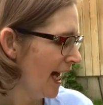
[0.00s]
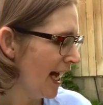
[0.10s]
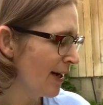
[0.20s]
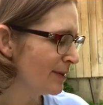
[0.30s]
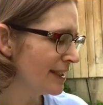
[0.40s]

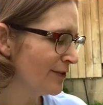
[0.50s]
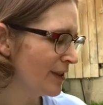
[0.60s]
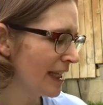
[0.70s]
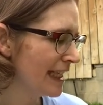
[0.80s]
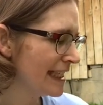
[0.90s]
with different
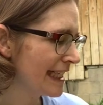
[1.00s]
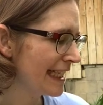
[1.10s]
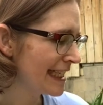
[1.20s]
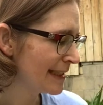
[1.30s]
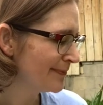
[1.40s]
things in
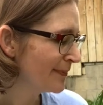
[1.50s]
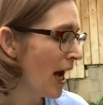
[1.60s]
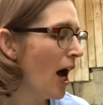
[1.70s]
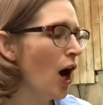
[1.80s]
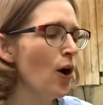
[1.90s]
it.
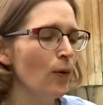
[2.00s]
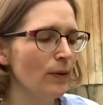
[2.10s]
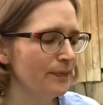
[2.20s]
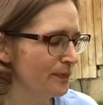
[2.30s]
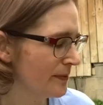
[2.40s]
Oh,
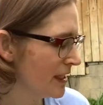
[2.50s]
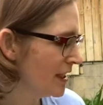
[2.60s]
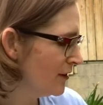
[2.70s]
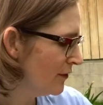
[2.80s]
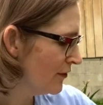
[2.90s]
so
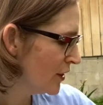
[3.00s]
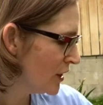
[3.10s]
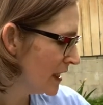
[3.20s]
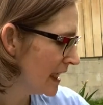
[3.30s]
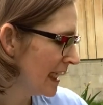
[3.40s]
the
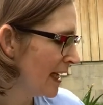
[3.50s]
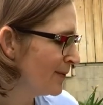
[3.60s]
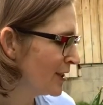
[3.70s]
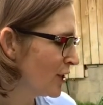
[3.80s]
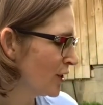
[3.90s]
first thing I'm
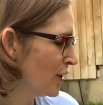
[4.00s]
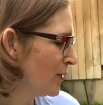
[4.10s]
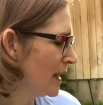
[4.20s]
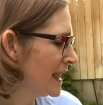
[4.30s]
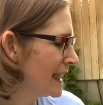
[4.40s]
going to show you
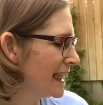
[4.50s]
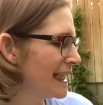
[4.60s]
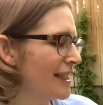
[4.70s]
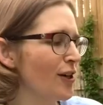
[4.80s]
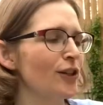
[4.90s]
is, this
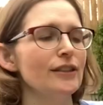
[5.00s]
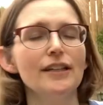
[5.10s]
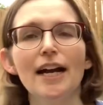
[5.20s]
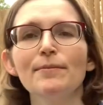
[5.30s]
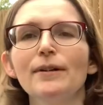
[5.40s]
is our
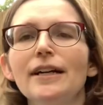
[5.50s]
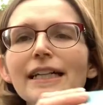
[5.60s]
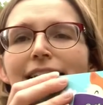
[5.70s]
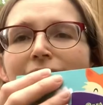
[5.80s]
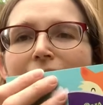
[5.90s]

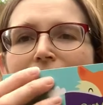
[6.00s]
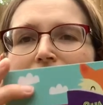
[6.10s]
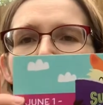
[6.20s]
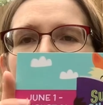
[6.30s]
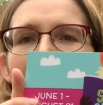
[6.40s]
library's
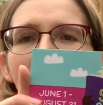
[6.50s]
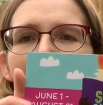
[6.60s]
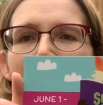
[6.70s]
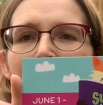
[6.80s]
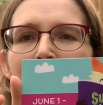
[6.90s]

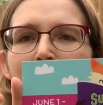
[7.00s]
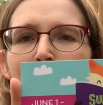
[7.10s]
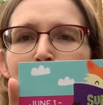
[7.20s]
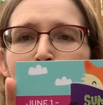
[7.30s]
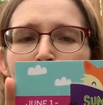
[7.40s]

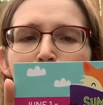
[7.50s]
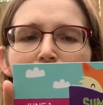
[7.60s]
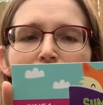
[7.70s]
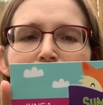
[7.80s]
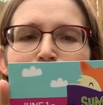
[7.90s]

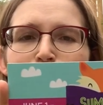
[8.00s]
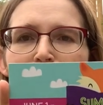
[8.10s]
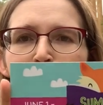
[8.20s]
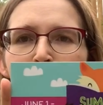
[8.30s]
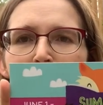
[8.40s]
bookmark for
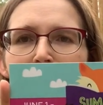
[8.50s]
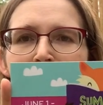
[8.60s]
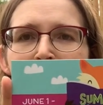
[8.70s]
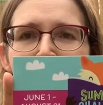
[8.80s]
summer reading,